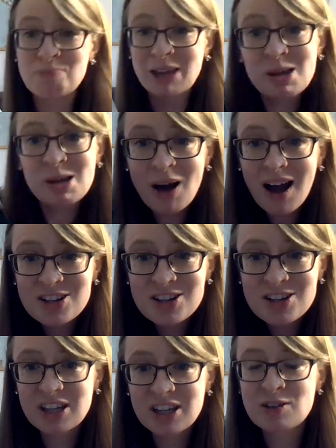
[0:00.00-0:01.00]
big box,
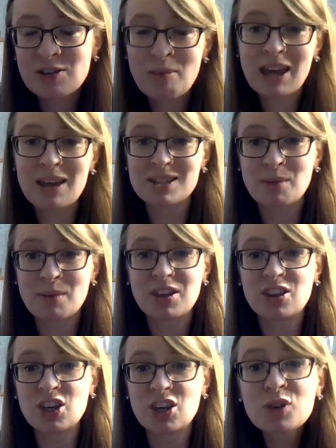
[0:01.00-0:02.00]
you could even make it
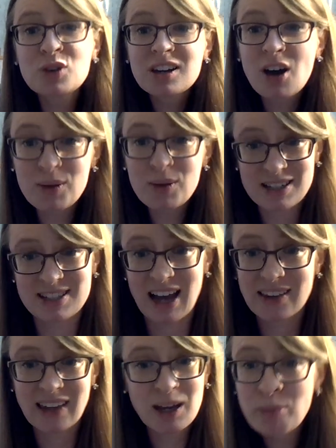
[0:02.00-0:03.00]
something that you could go
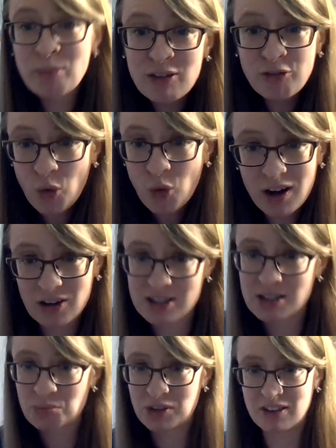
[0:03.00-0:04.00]
inside, like a big fort or
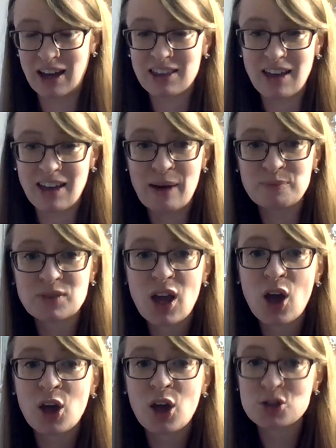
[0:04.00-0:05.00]
something like that.
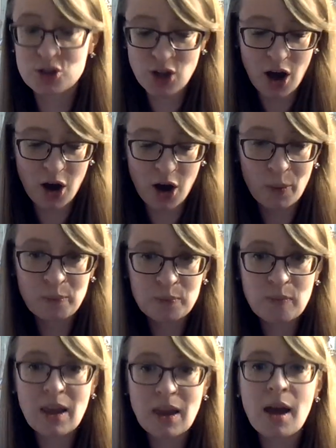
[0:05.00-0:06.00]
So
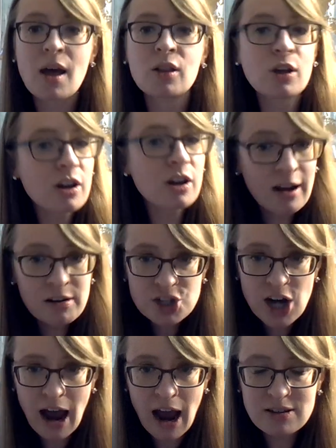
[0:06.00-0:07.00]
look around
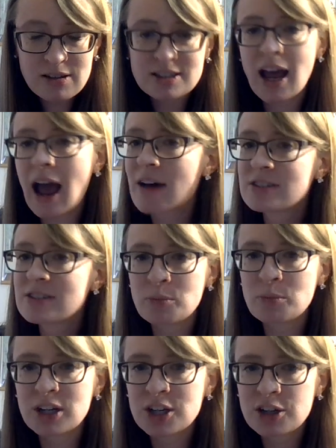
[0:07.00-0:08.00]
your house, have
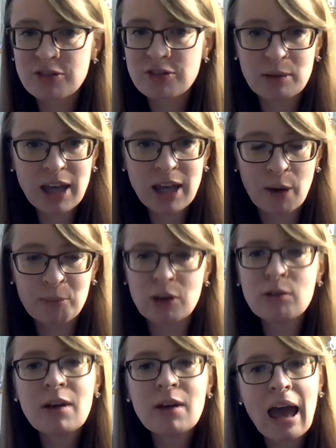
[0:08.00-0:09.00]
someone in your family help
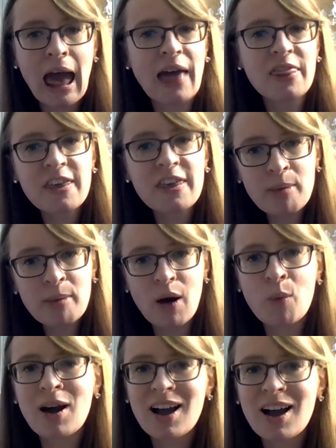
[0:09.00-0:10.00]
you, and think
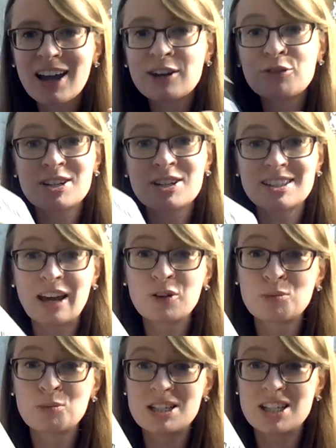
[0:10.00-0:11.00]
about what kind of
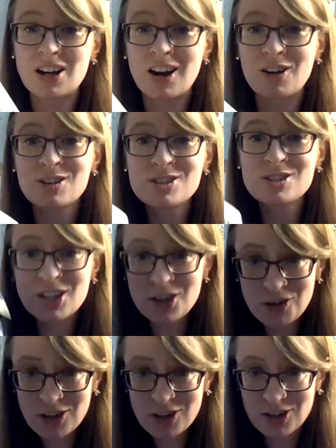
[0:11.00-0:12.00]
recycled materials
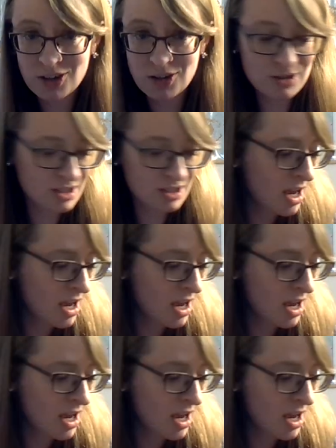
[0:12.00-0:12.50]
you could use.